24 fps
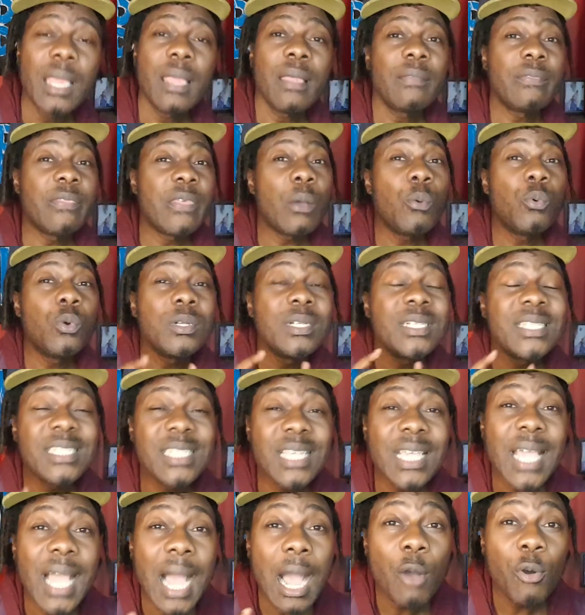they will
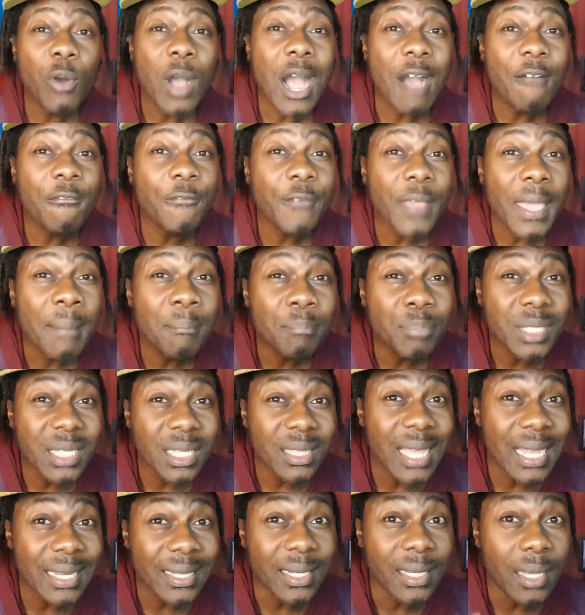see how half empty
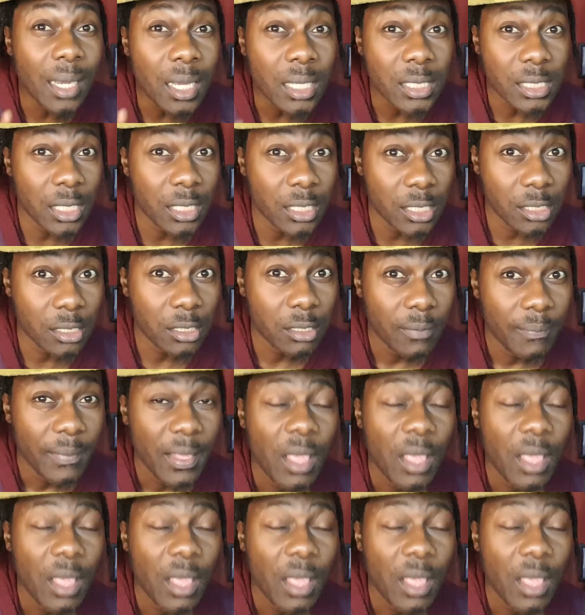that glass is.